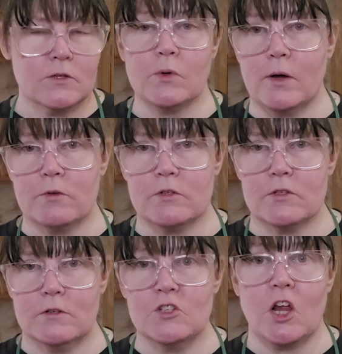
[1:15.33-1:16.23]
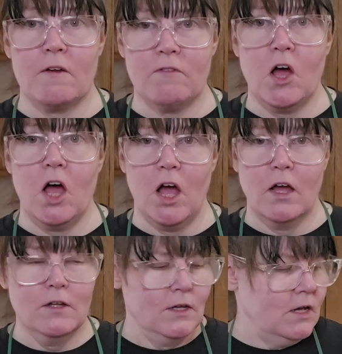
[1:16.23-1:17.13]
so I was Jennifer.
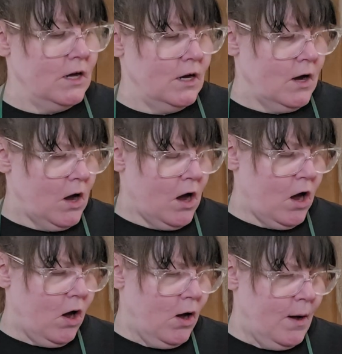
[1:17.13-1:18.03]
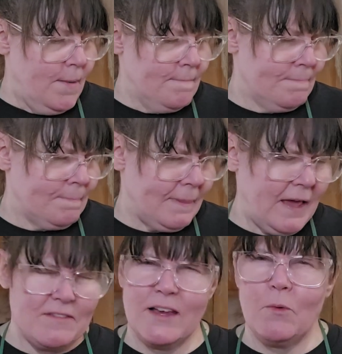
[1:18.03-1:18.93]

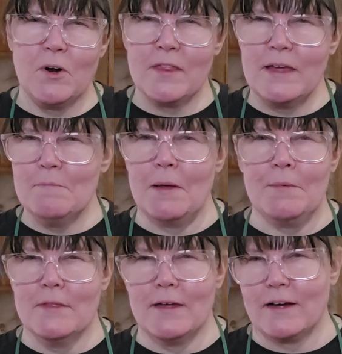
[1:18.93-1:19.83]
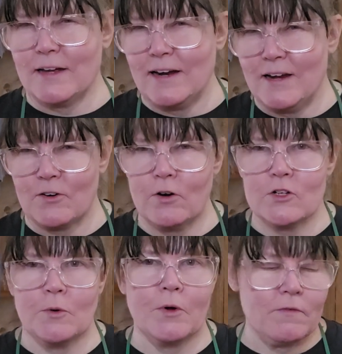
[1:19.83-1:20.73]
I think one of them, maybe I kind of had a
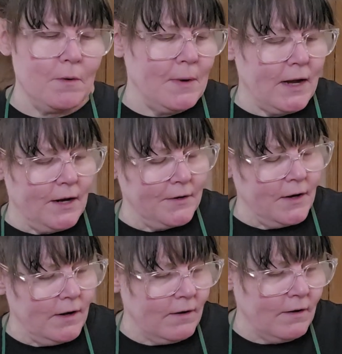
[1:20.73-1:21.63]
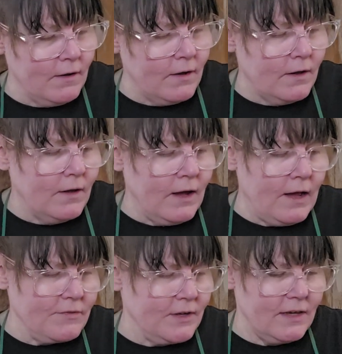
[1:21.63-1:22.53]
crush on one of them, and
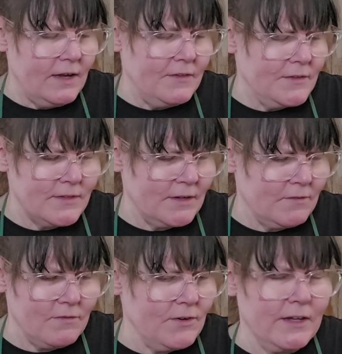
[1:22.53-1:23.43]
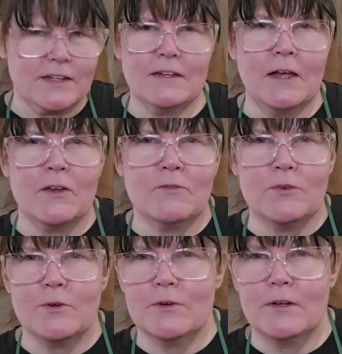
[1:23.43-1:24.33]
I think he had this thing for like Italian
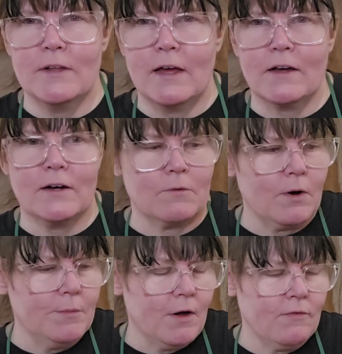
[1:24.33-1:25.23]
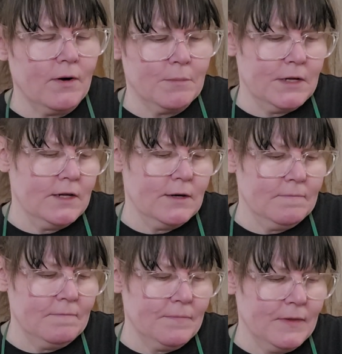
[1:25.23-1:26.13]
food, and that kind of rubbed off on me.
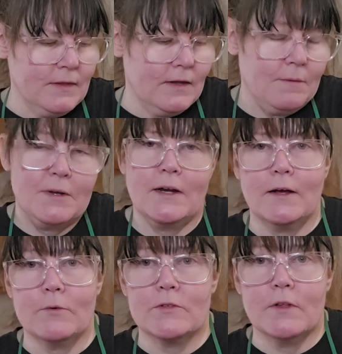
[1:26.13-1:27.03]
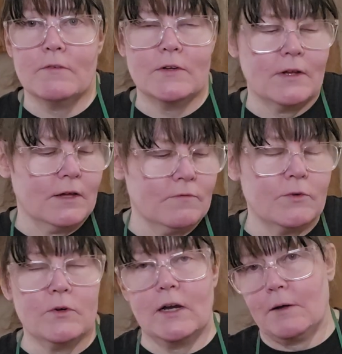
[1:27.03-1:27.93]
And I mean, I always loved Italian
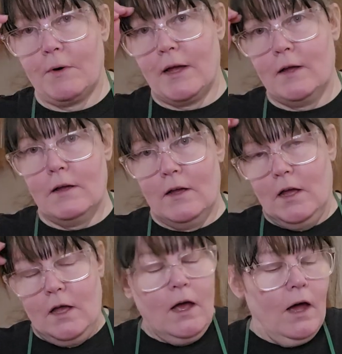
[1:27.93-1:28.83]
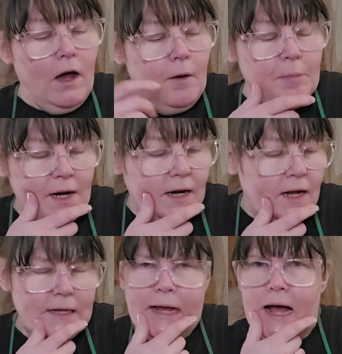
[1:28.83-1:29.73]
food anyway. But